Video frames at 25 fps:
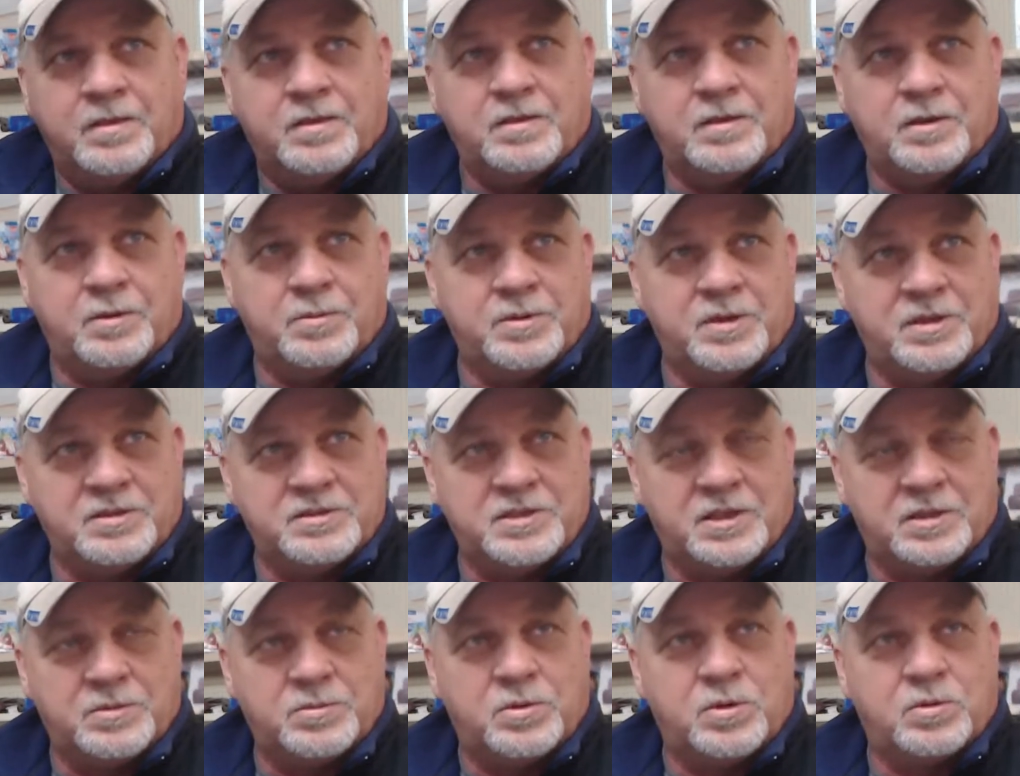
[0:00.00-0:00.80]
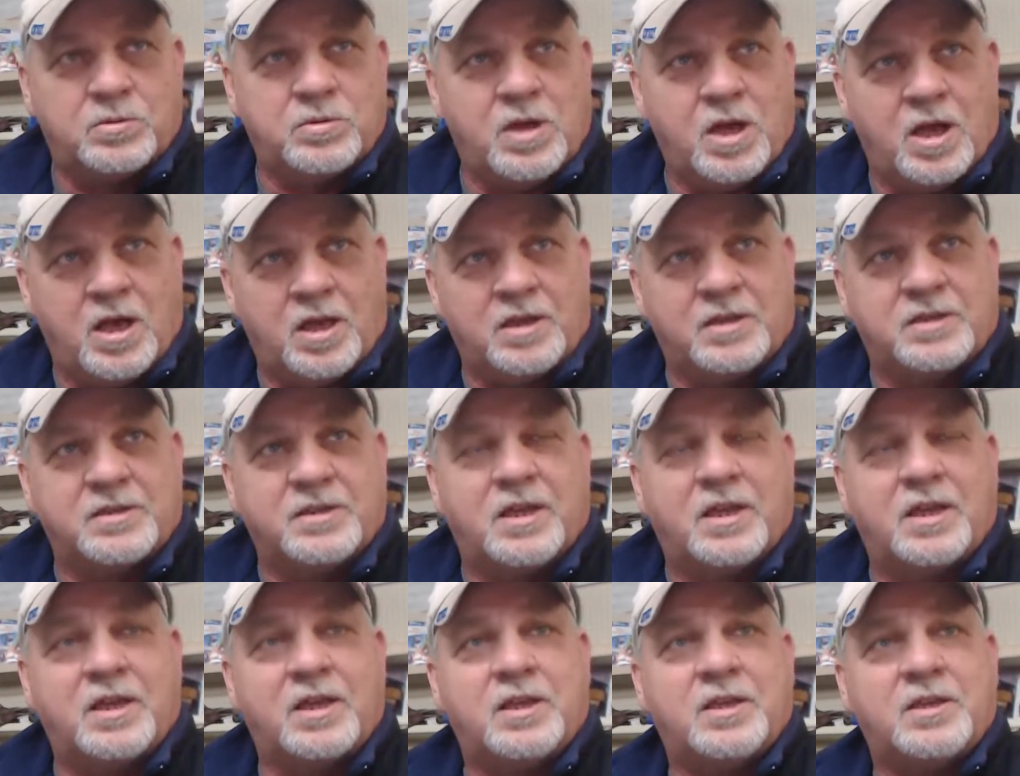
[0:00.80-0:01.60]
When they say we're on
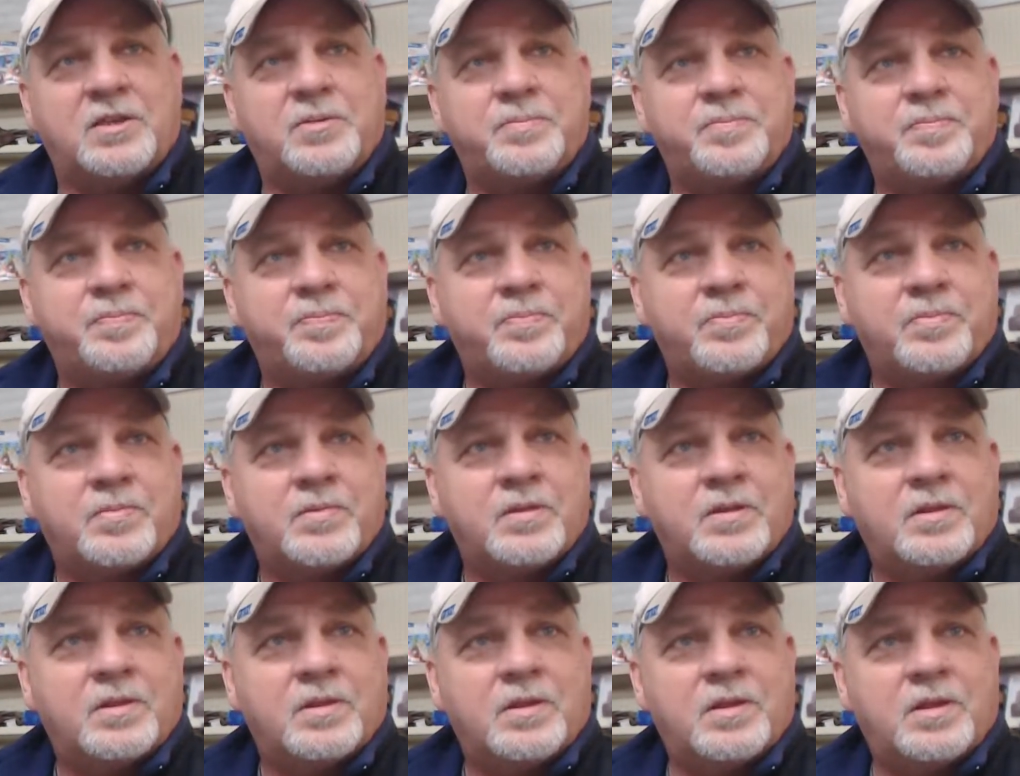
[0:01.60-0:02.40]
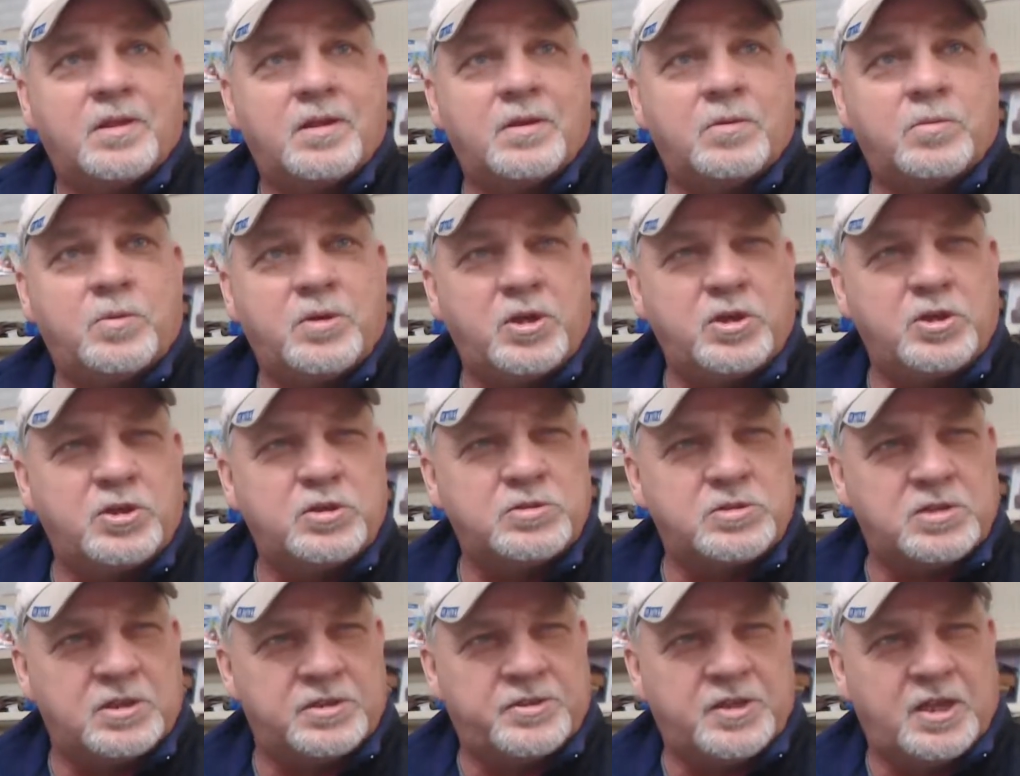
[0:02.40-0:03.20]
holiday, we
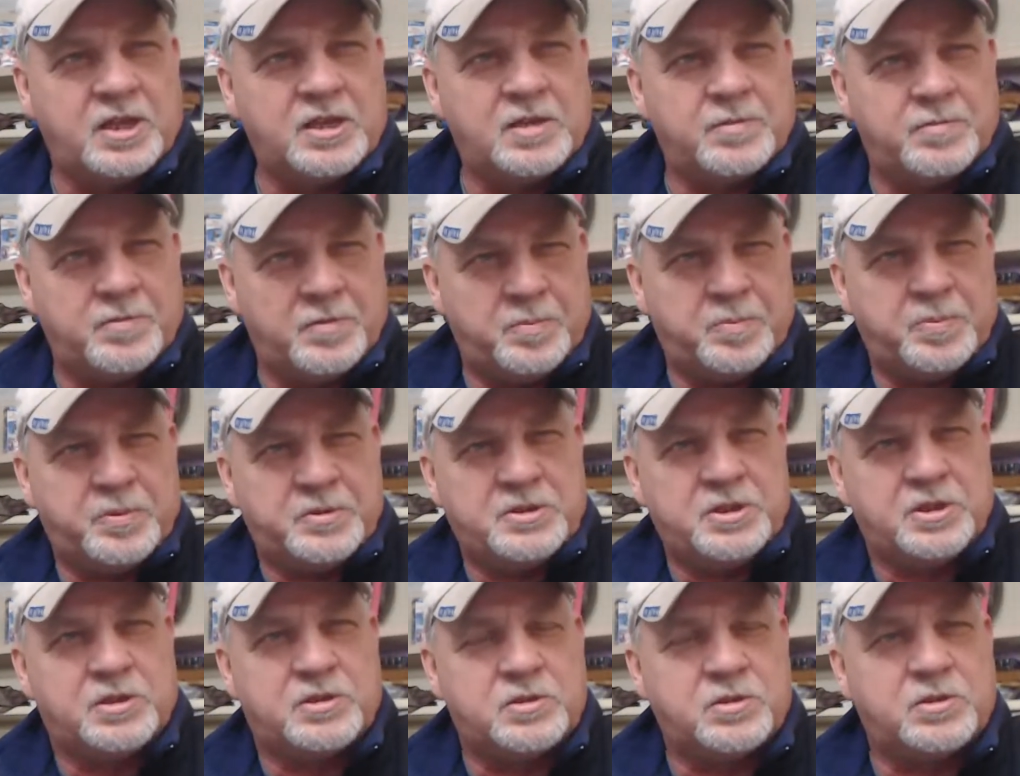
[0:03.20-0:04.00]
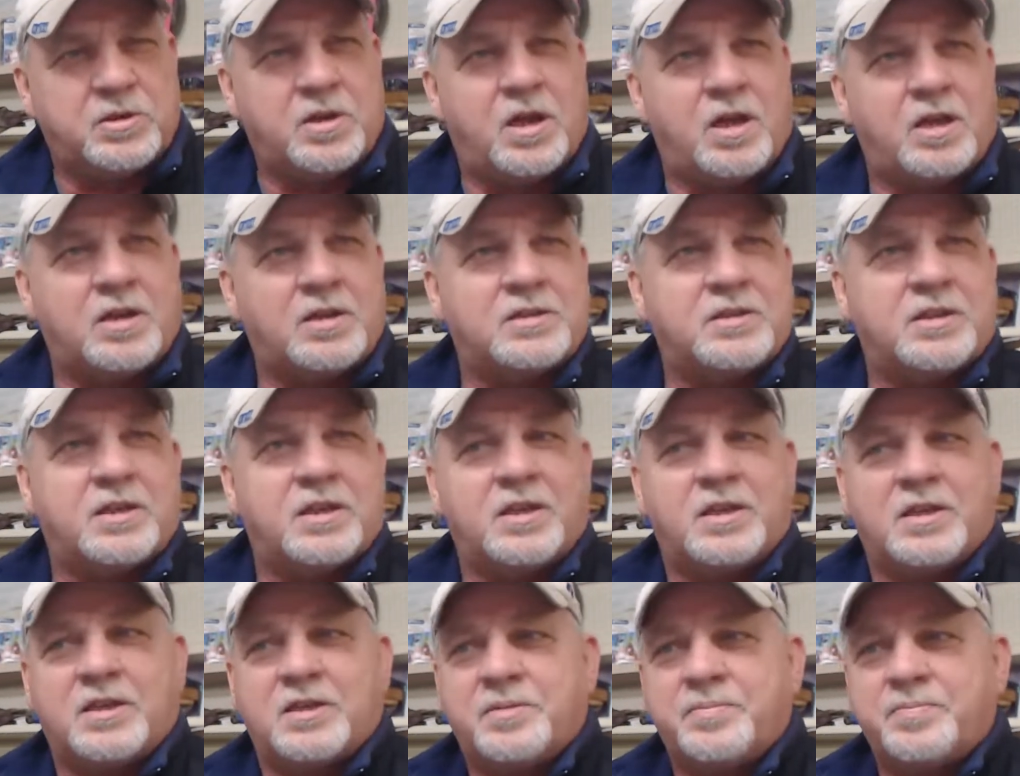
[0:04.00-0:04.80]
usually think of a particular
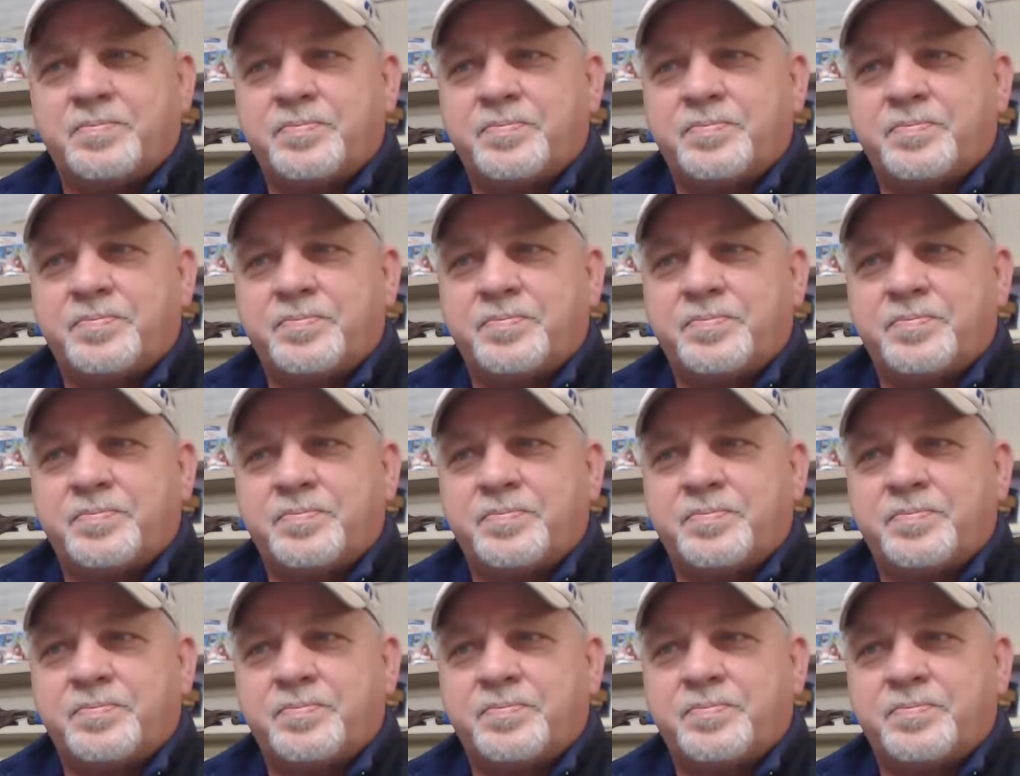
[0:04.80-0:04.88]
holiday.